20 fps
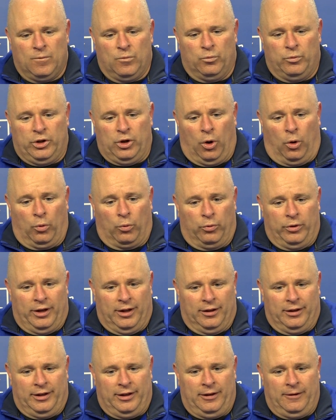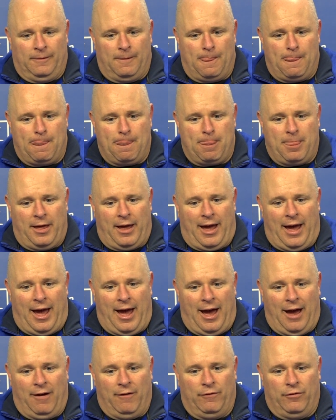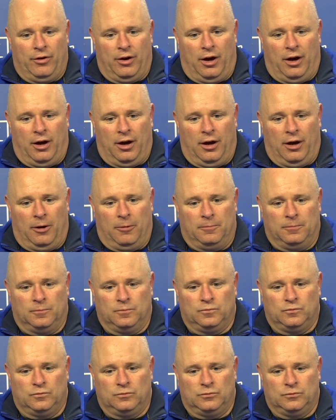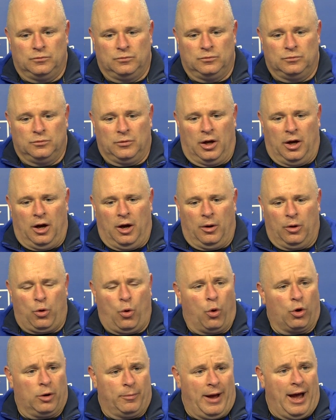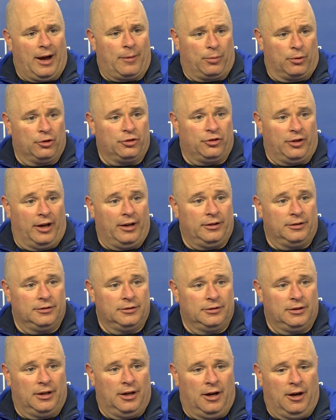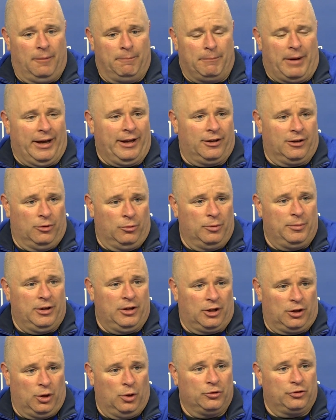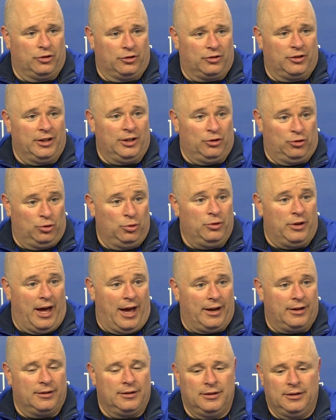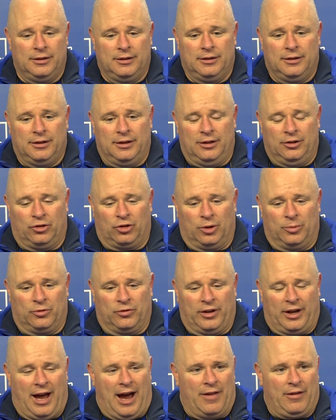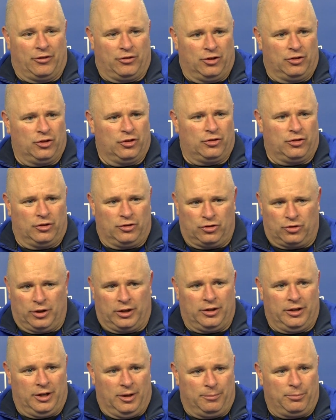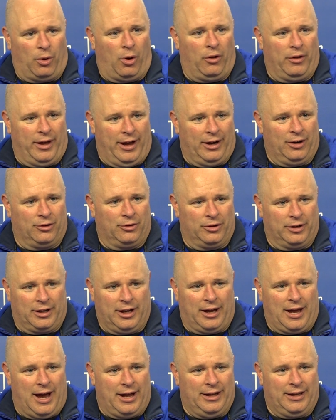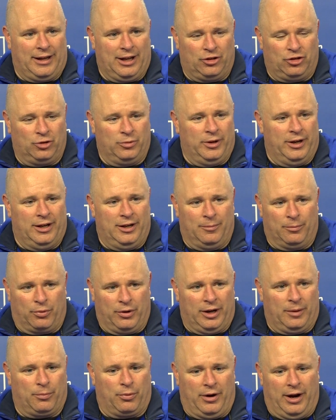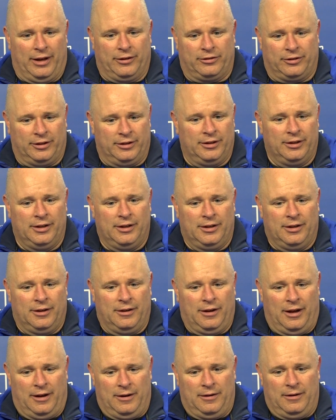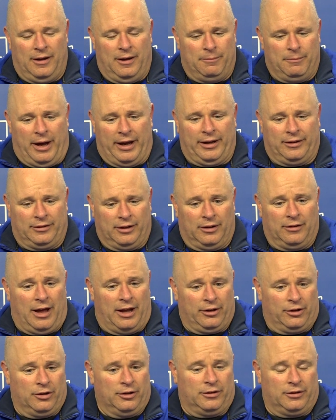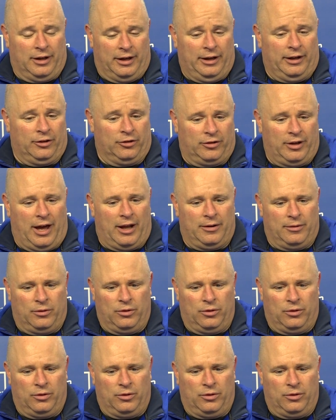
really have a quarterback per se. Micah would be the closest thing to that in terms of a guy that's just a strictly a ball handler and can kind of get you in and break press. And Mike did a lot of good things. He had